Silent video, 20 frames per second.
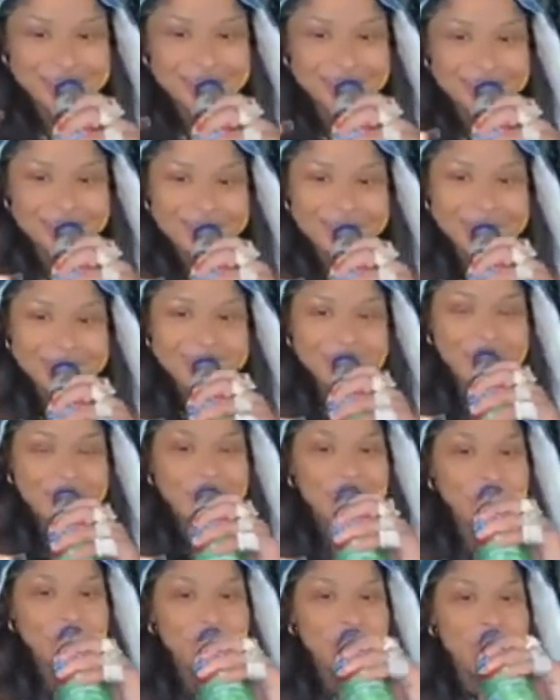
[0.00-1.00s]
For real.
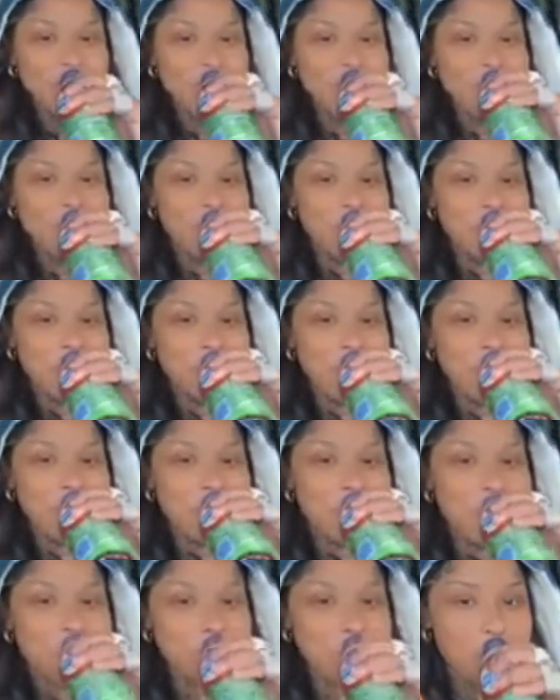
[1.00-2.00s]
I feel like I'm gonna be
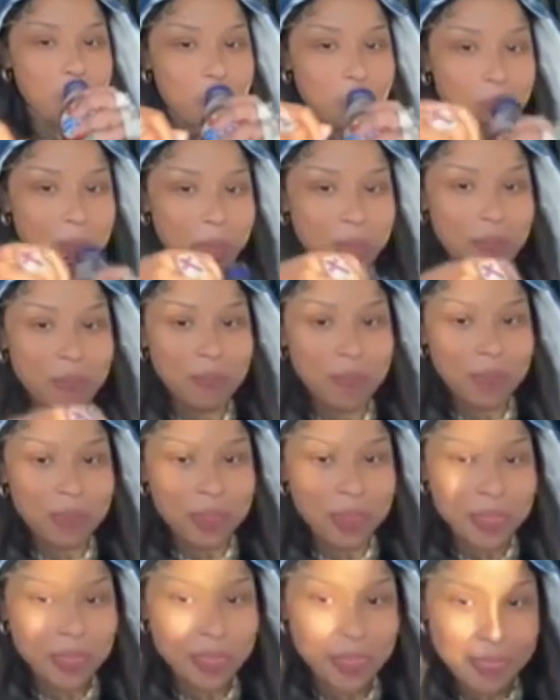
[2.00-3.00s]
like 20 minutes. You ain't
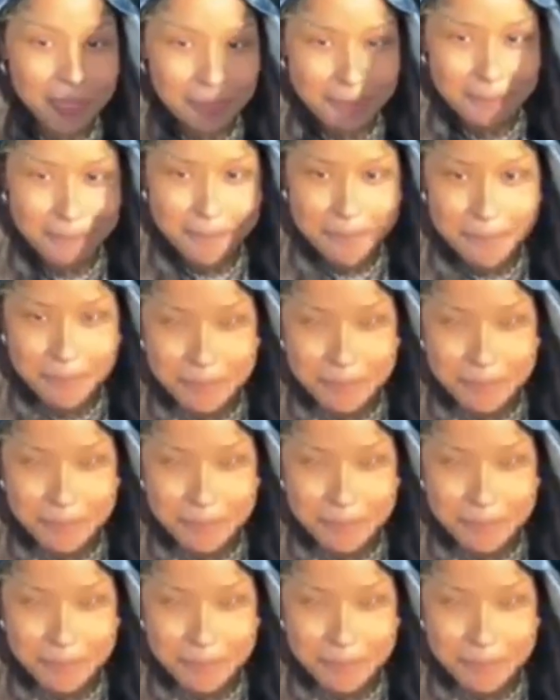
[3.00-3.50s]
want nothing from there?